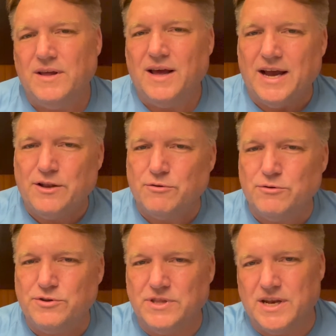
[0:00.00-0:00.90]
I
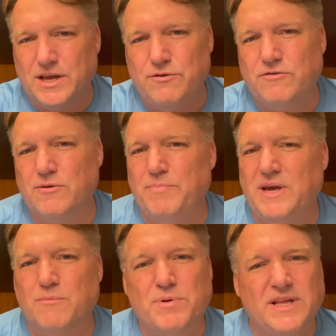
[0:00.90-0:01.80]
told you that I used to
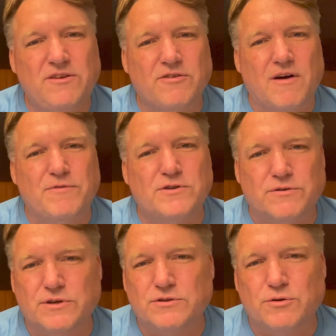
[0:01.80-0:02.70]
be a police officer
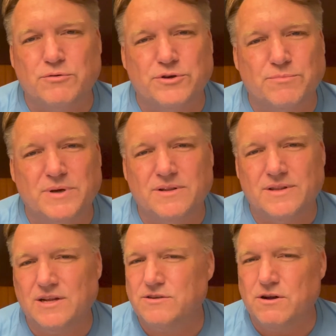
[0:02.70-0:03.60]
and a soldier, but
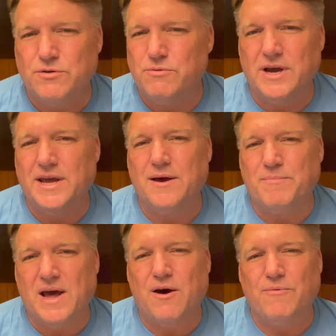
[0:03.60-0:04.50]
that's not who I
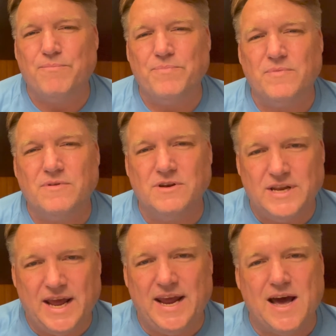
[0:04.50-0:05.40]
am now.
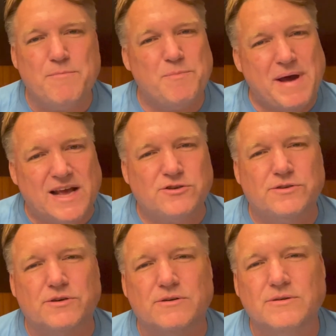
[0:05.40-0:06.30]
Today, I'm a
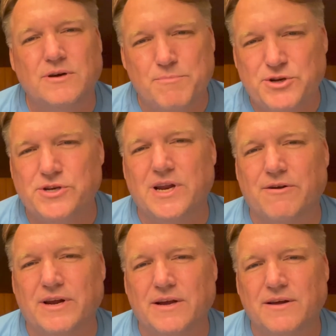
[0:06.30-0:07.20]
pastor, a
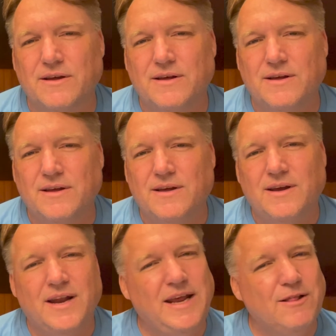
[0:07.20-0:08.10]
missionary.
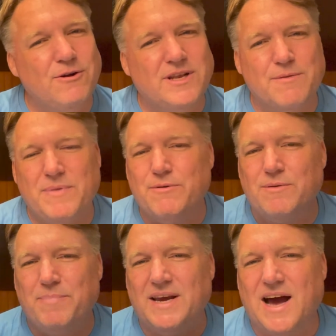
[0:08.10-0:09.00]
And he looked at me
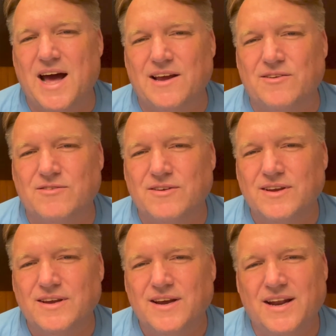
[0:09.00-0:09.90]
with big eyes
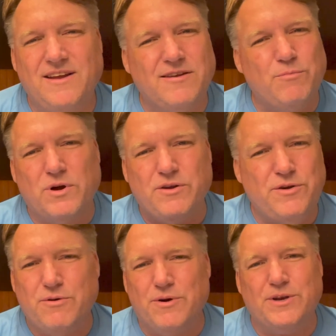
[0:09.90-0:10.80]
and he said, what are
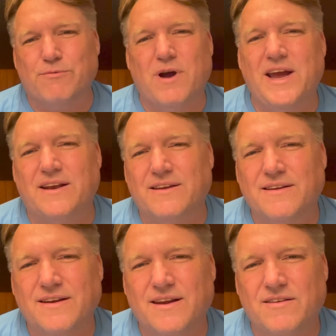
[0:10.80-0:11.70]
you going to write?
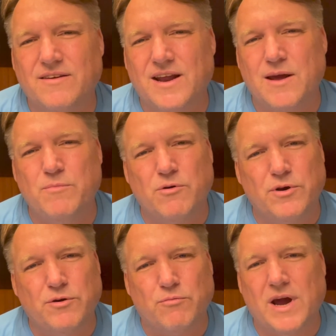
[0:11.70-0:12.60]
And I said, I'm
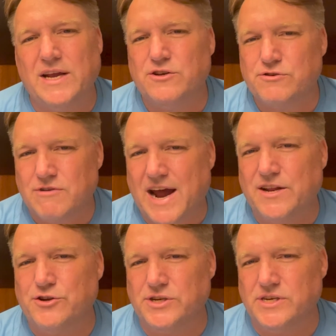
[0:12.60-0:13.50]
going to write
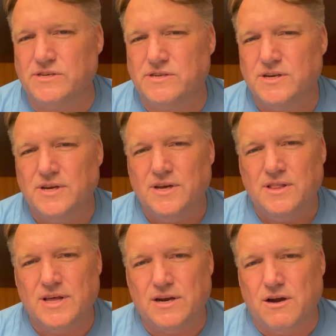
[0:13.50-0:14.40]
strategies
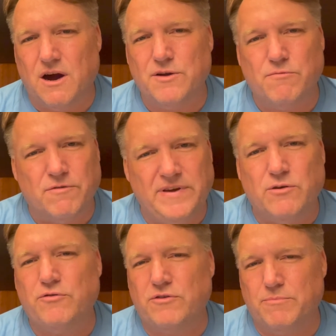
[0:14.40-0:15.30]
that God
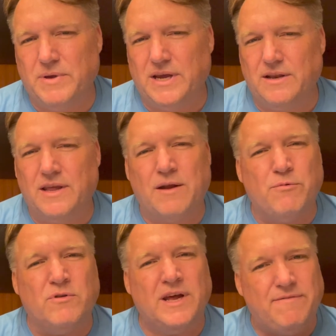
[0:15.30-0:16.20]
reveals to me that
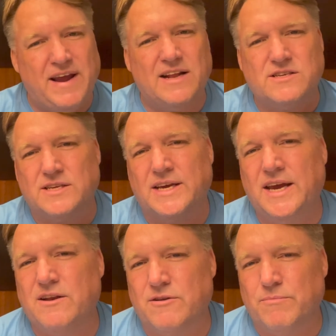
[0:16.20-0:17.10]
will advance the
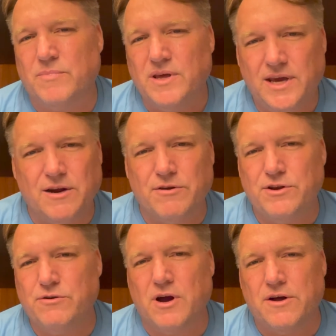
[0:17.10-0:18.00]
kingdom here in
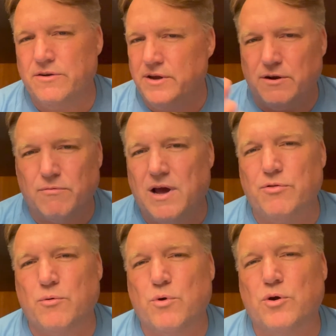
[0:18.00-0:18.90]
Uganda and
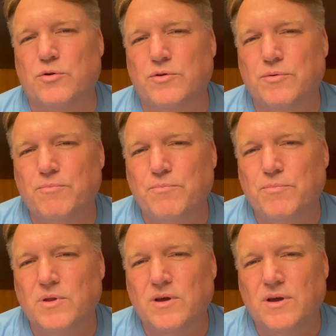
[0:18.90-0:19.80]
around the world.
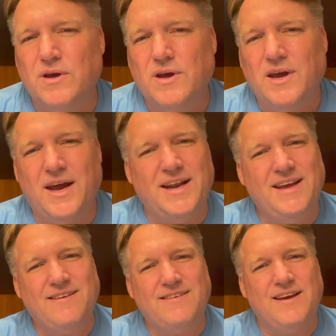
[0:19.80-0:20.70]
And
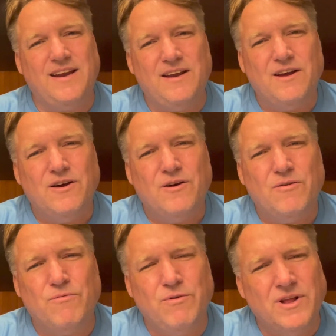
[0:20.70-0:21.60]
he said,
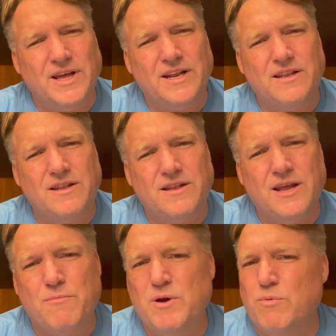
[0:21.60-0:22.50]
really?
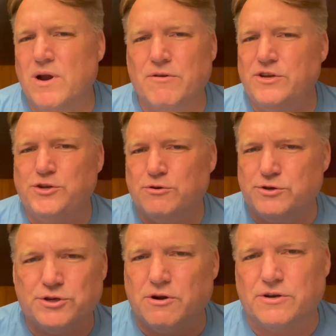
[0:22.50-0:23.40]
Tell me, where is your
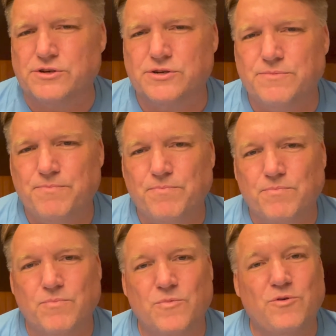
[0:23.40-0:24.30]
church?
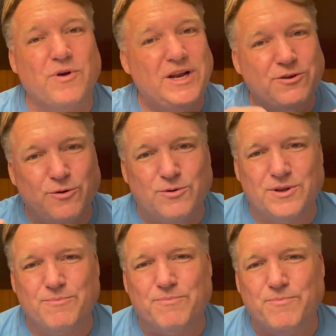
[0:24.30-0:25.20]
So I told
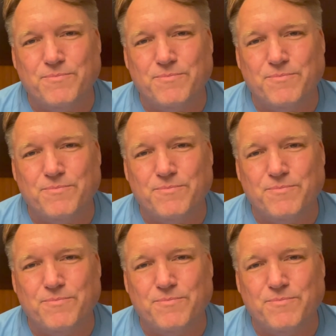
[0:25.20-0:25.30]
him.